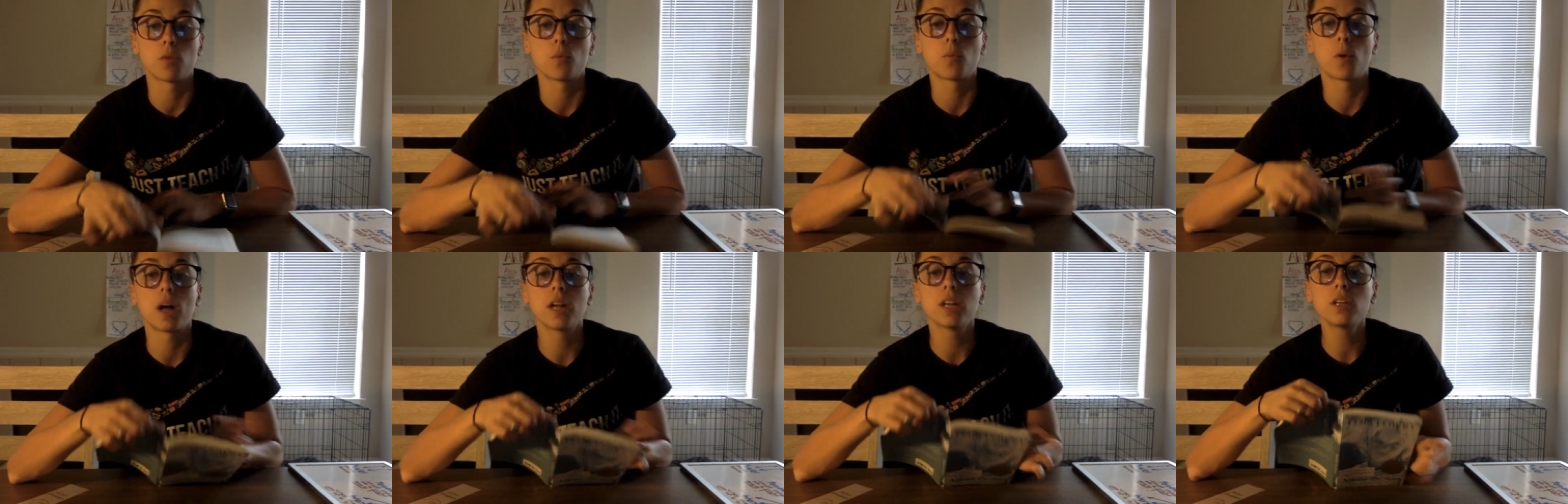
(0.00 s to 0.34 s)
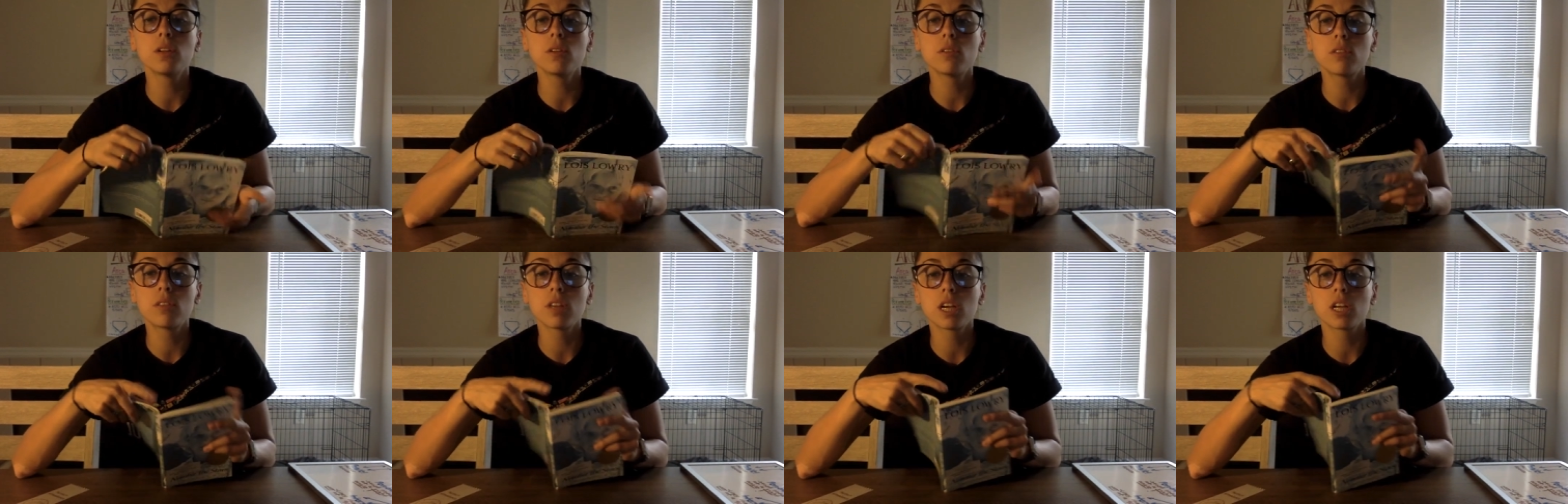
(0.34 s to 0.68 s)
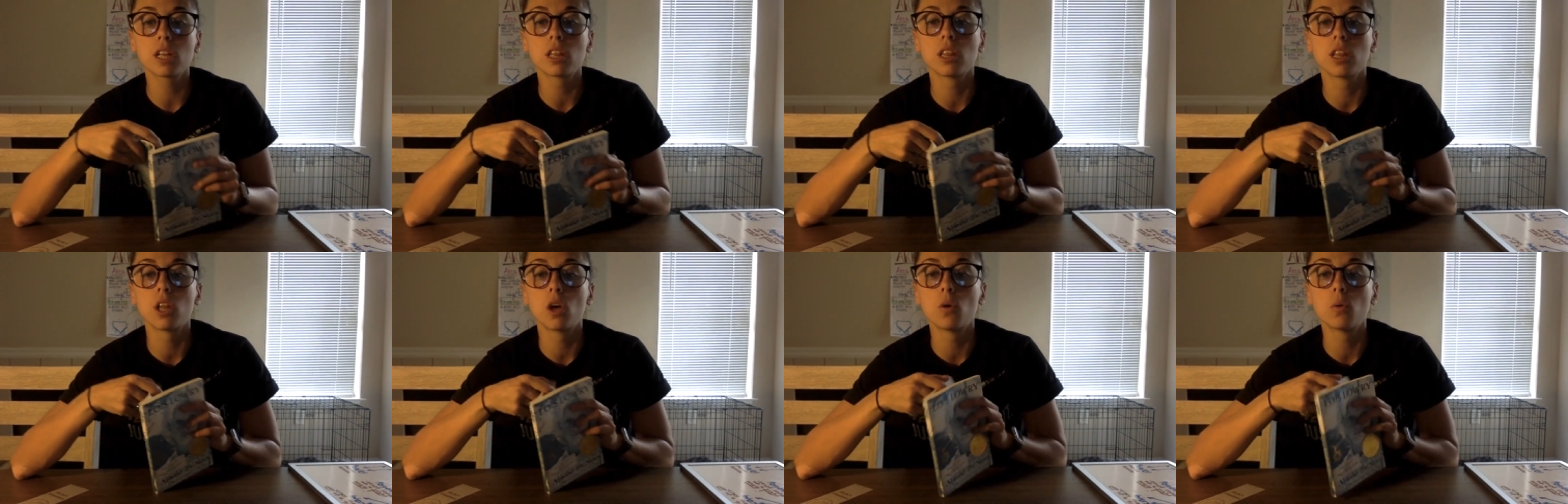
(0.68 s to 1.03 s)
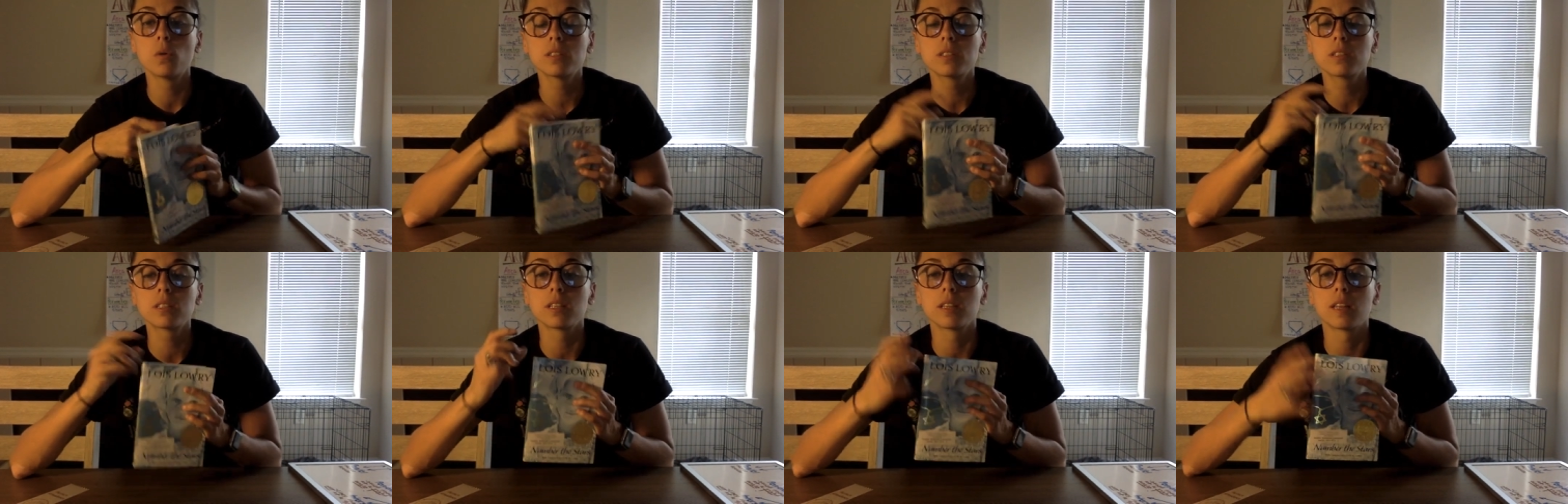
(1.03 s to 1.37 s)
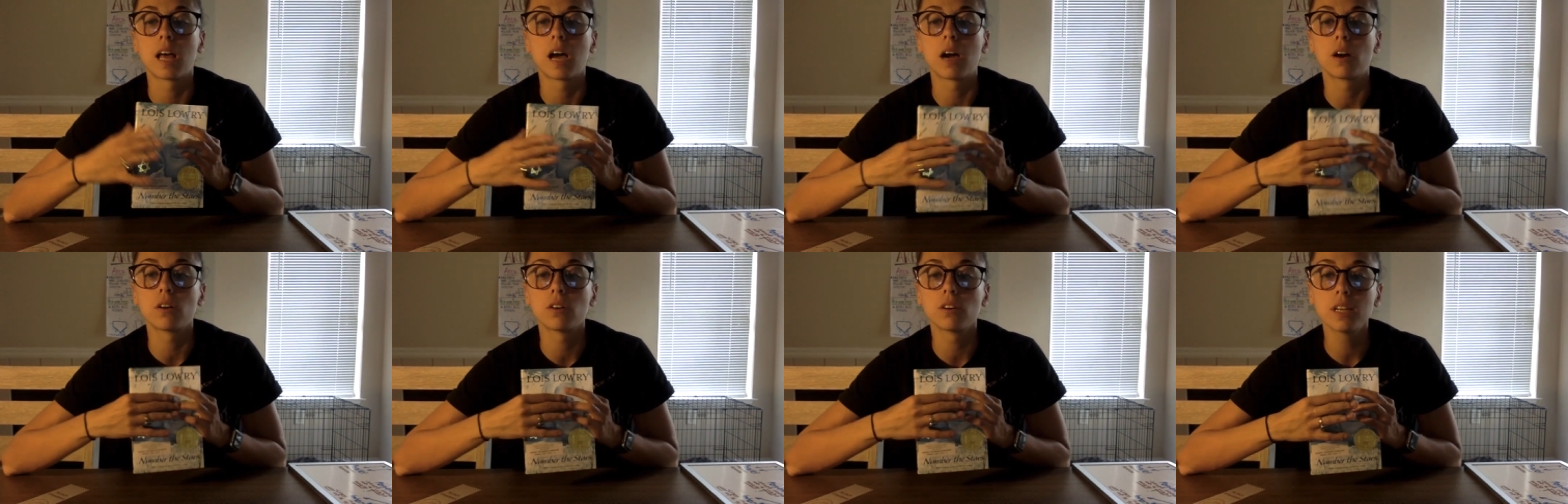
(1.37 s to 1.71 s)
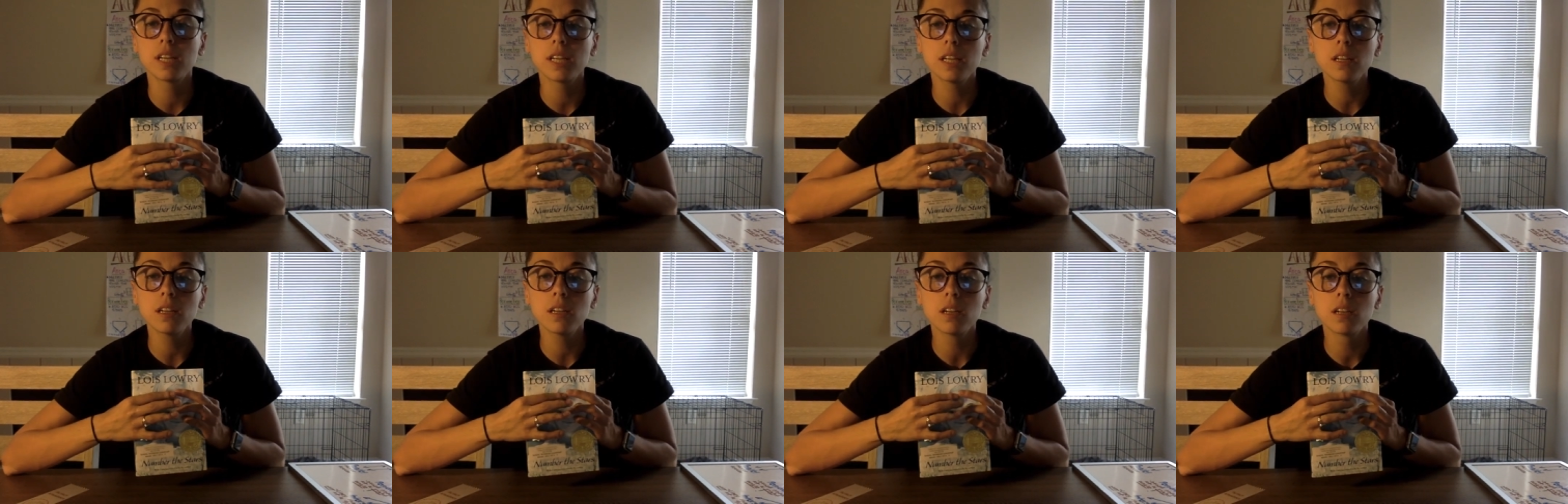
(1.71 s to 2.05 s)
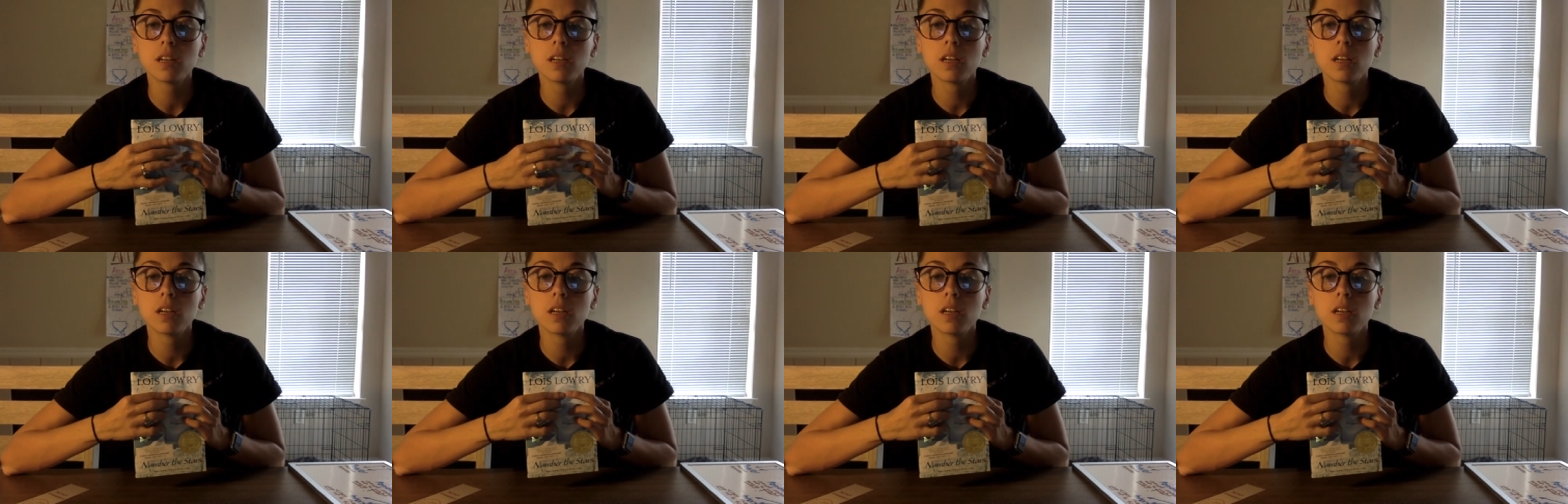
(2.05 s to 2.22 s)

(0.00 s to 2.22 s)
why do you think Lois Lowry